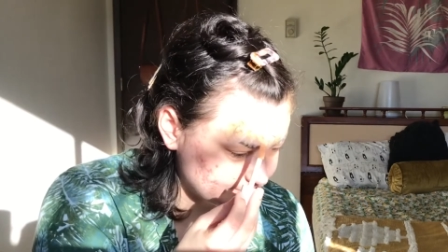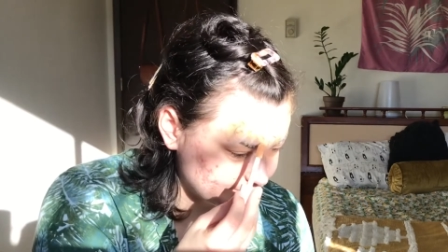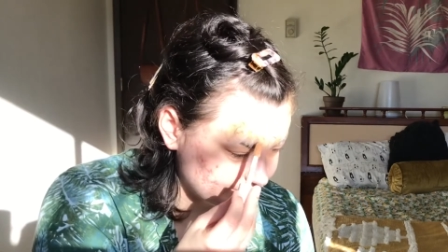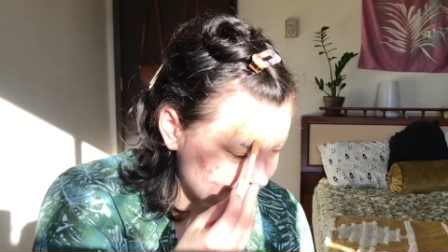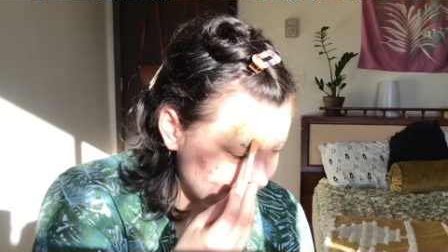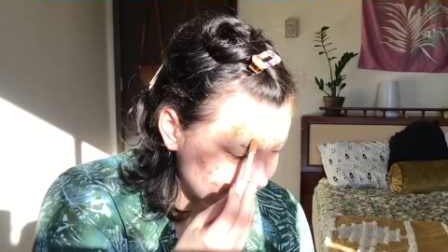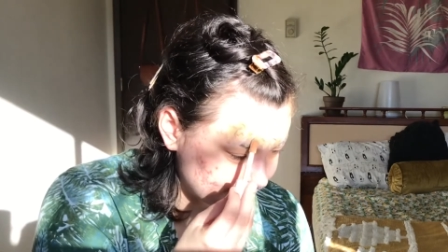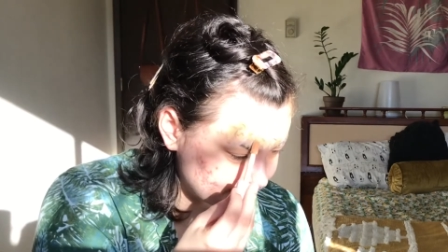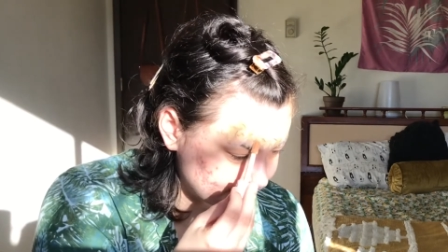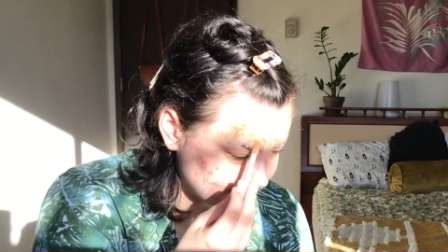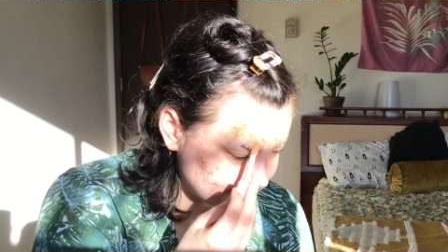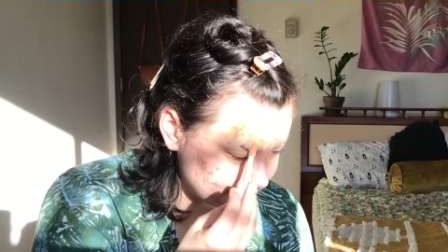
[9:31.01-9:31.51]
I
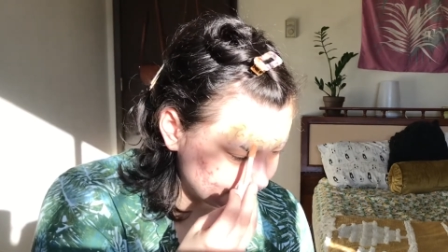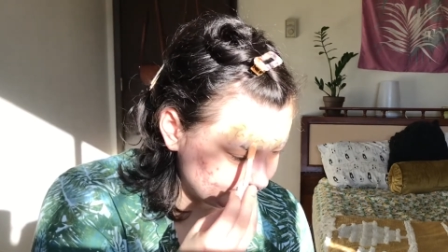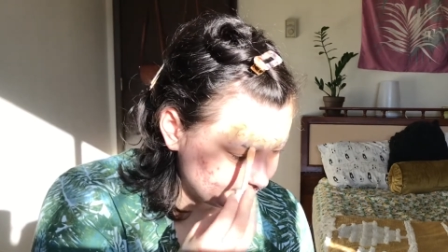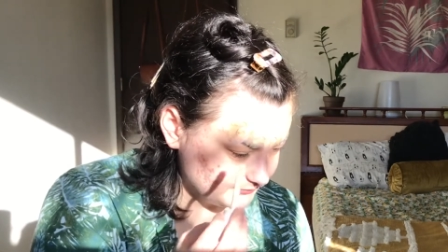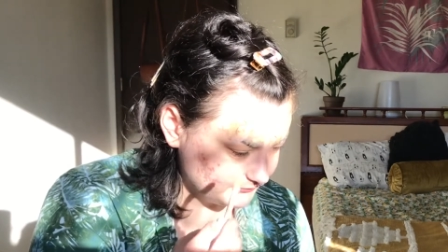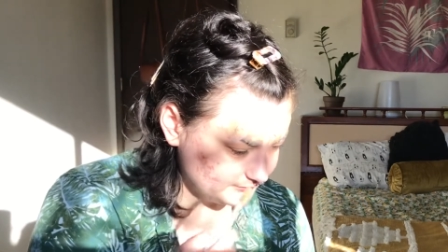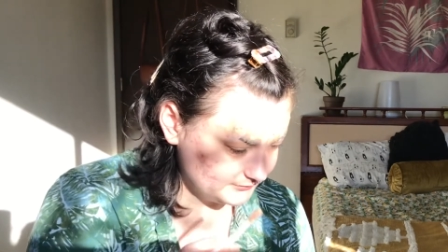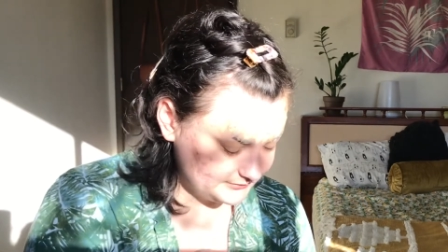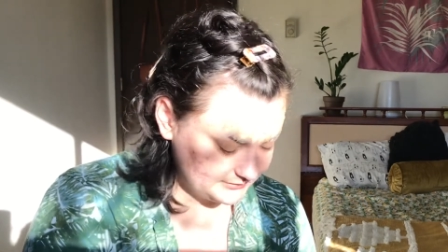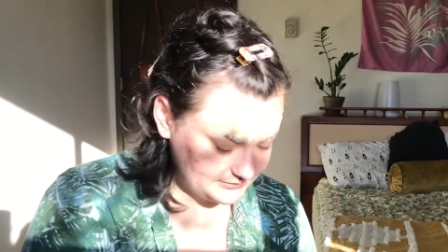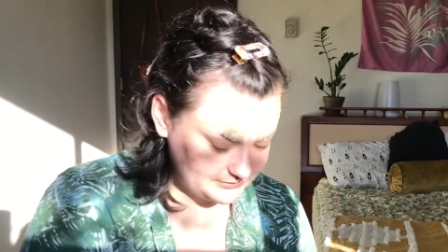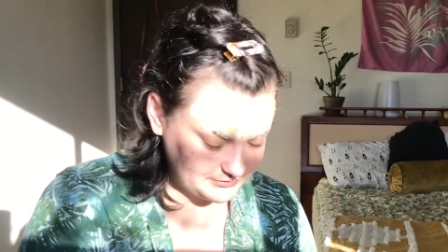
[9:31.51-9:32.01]
can
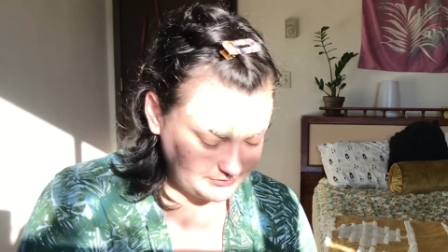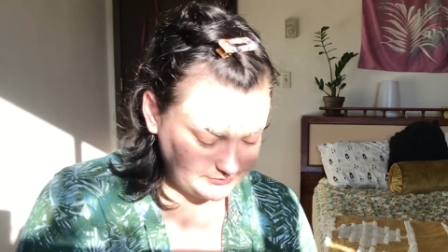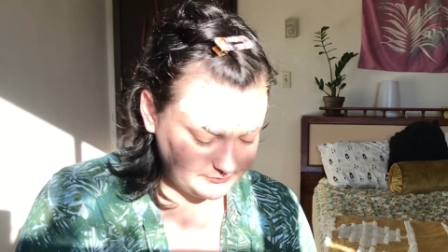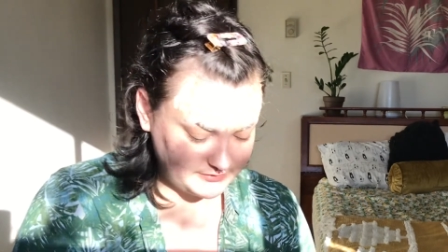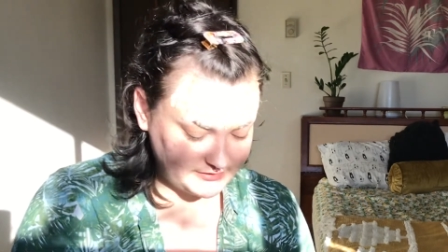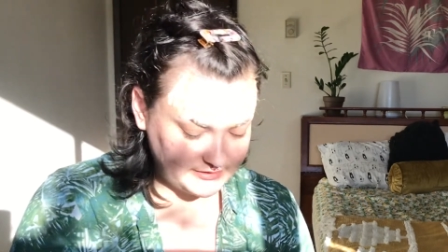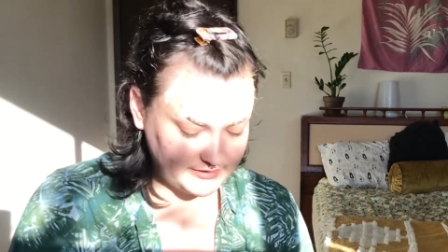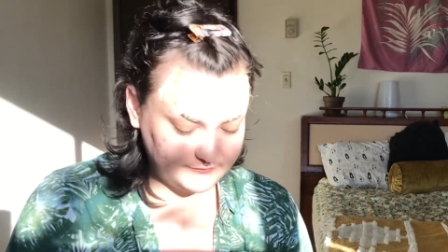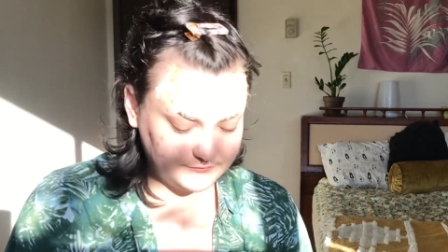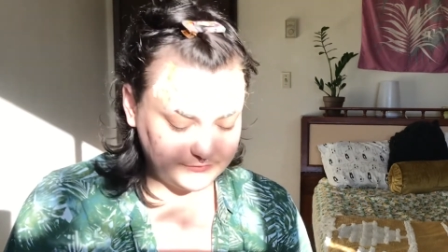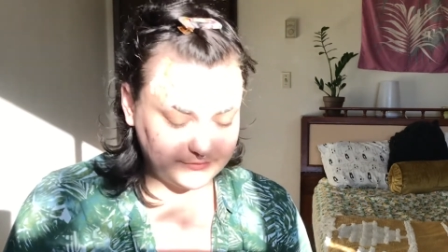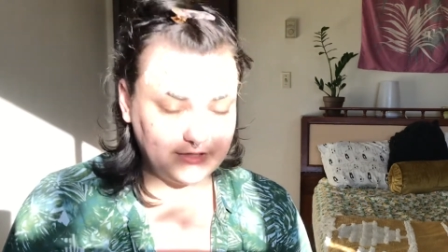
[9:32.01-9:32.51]
literally do
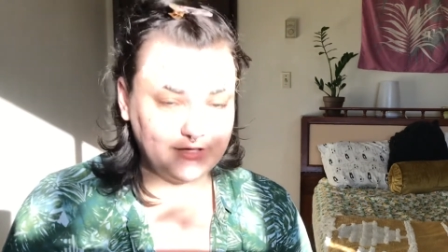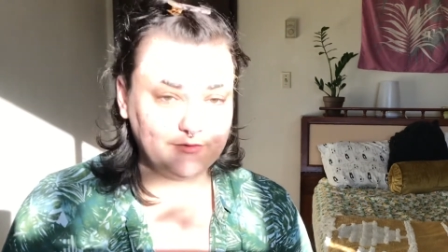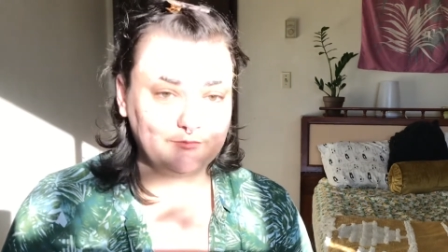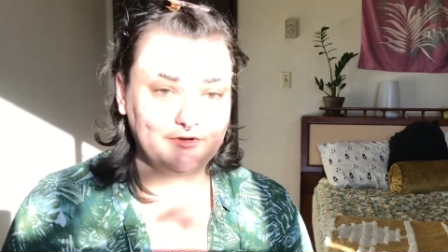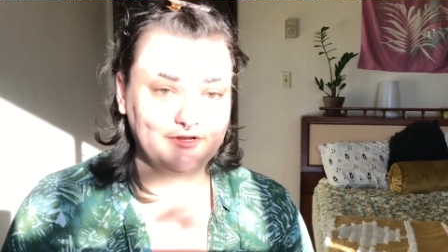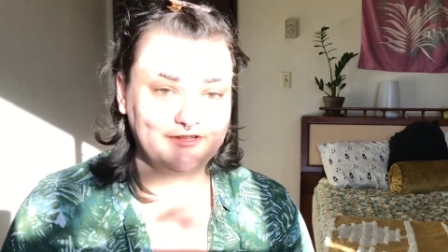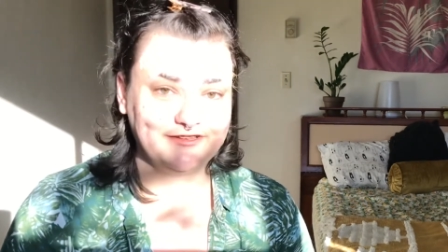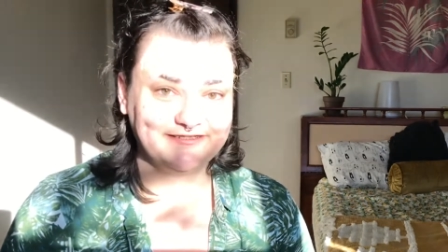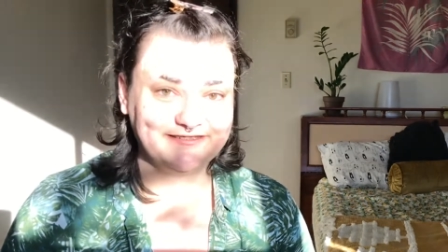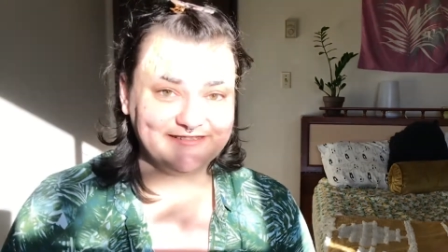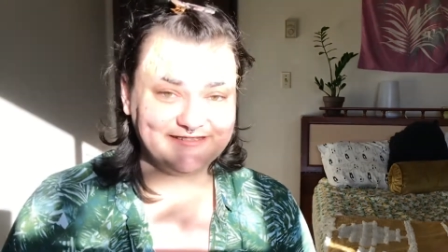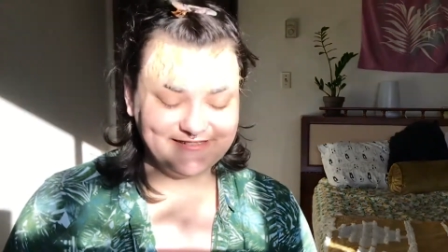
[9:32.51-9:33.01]
whatever I
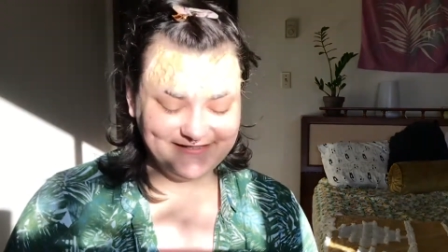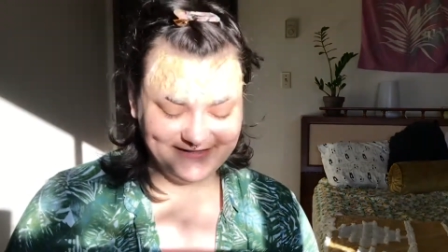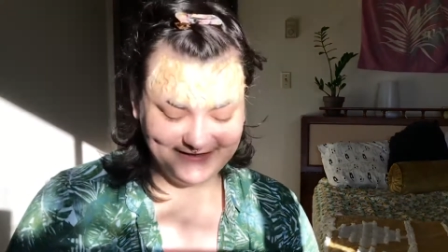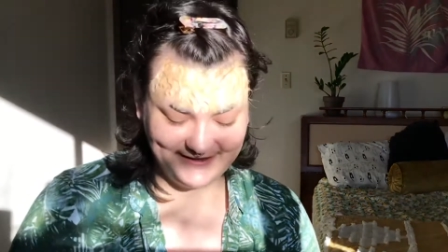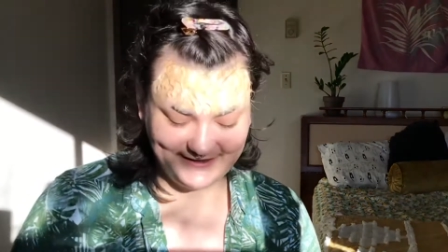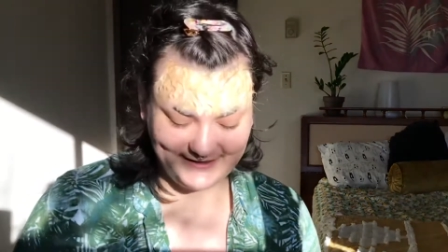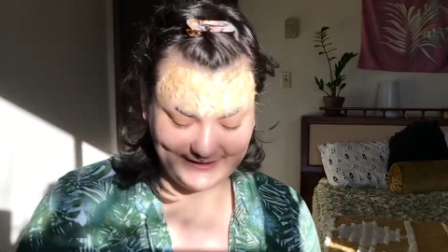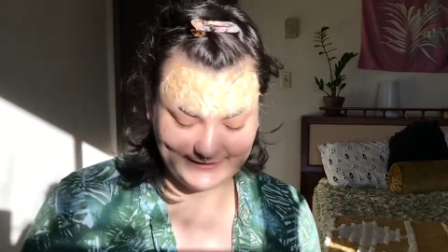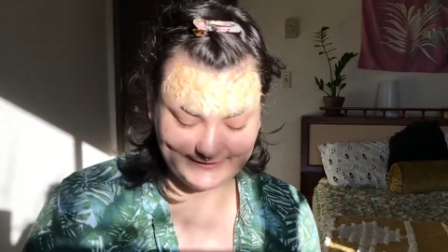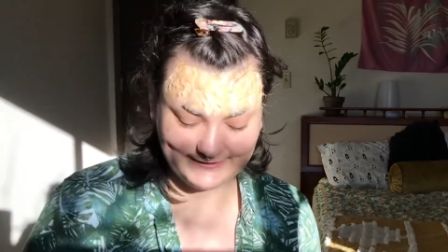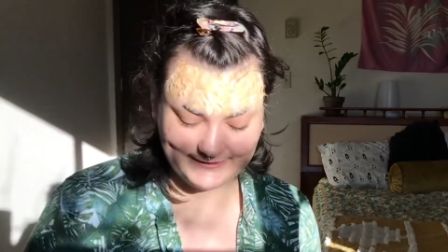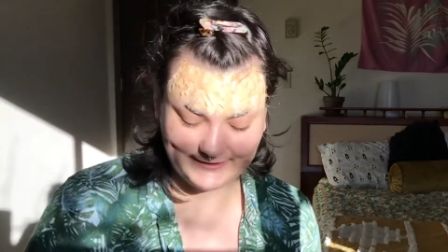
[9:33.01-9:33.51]
want.
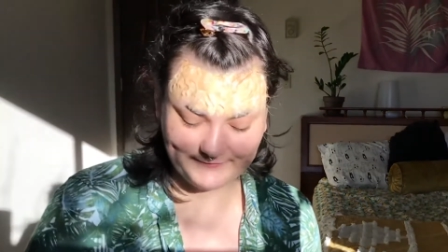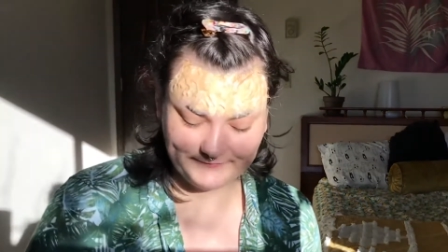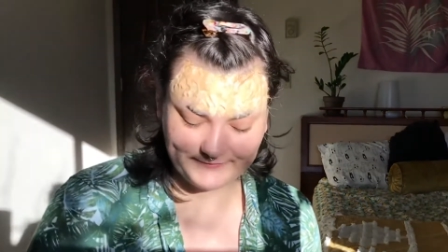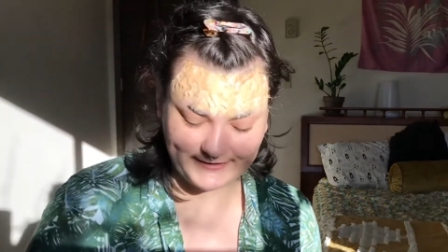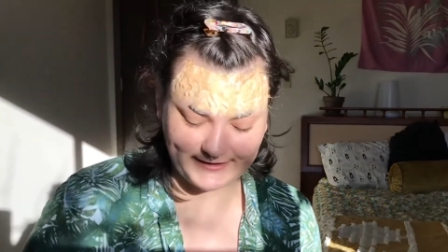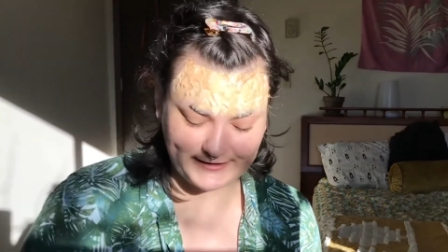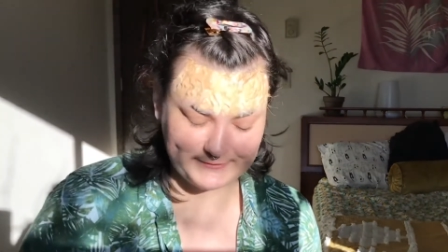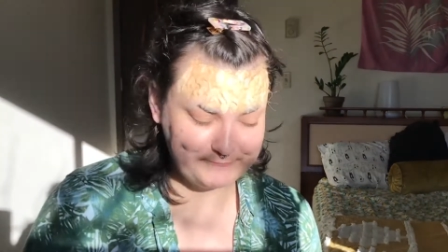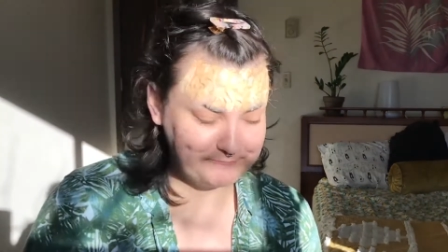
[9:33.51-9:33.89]
I love that.